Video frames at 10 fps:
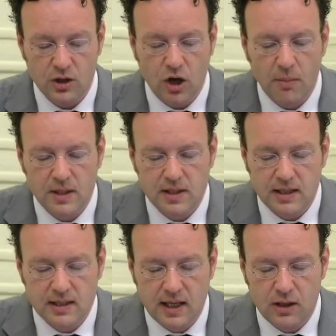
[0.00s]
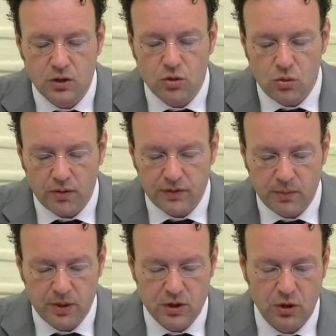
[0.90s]
Thomas had sent two of the
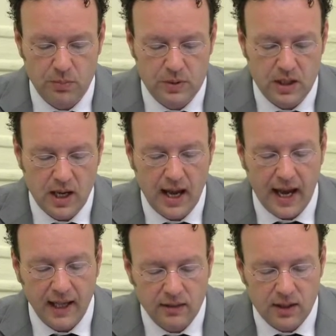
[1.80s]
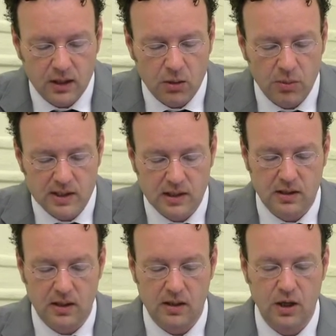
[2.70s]
bishops and the
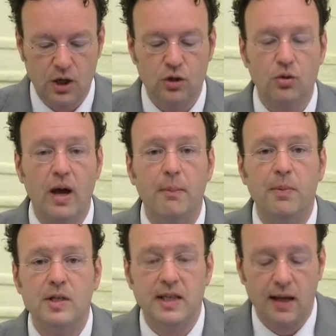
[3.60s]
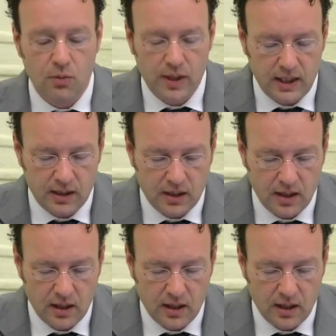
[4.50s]
inquisitor to Empress Irene,